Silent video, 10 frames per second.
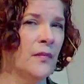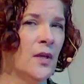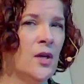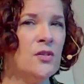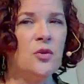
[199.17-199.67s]

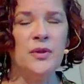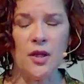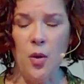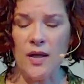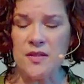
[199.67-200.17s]
So in the
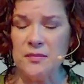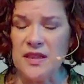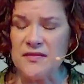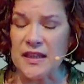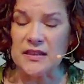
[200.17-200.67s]
quantum
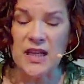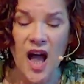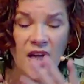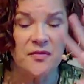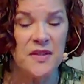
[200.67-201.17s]
living, a
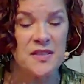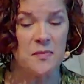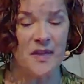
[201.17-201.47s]
lot of these myth and